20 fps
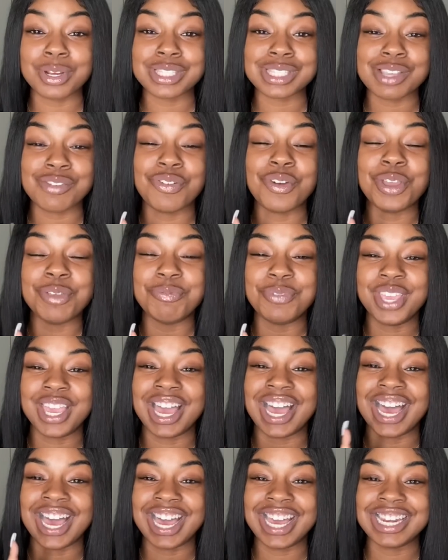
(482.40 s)
if we being
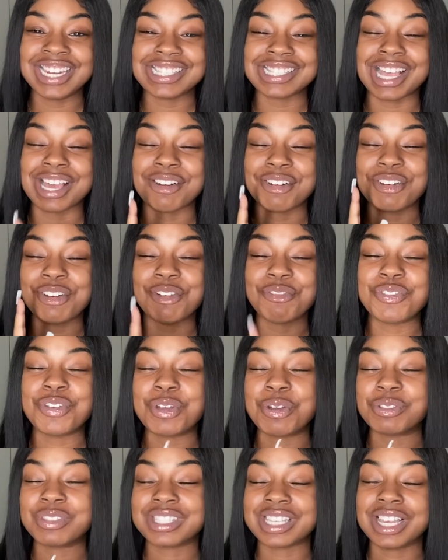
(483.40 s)
honest. I don't know if you
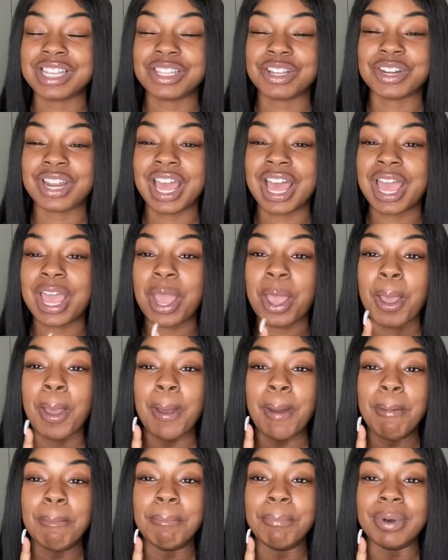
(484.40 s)
could tell or not,
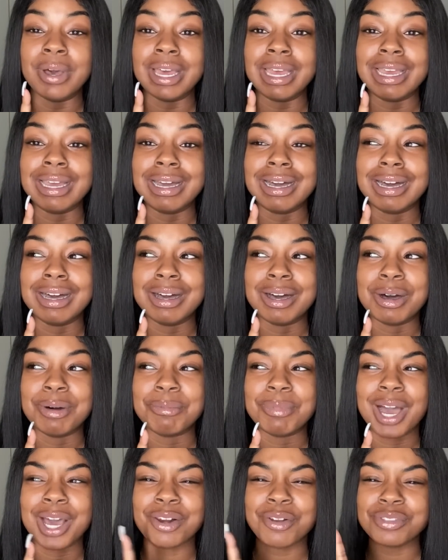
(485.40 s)
but
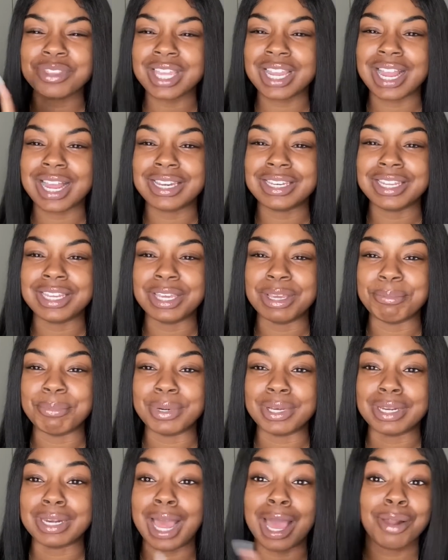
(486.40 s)
I don't think I did,
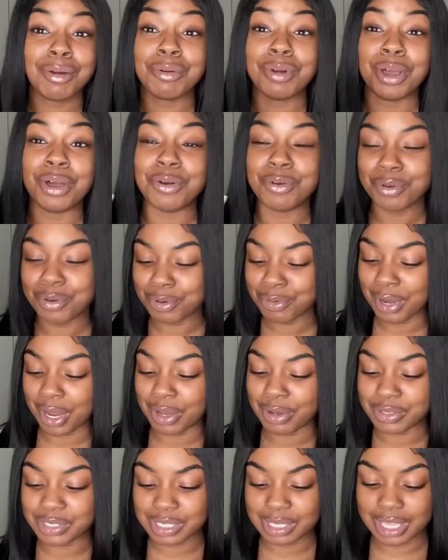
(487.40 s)
but I don't know, who
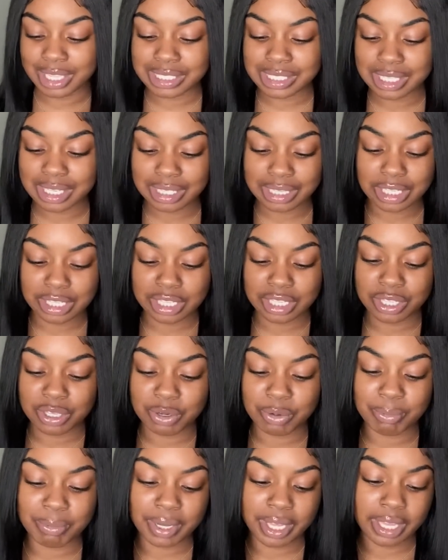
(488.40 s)
knows. It still looked
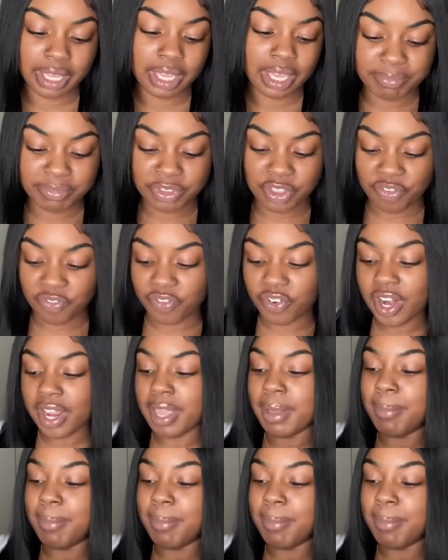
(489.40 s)
cute, but the front and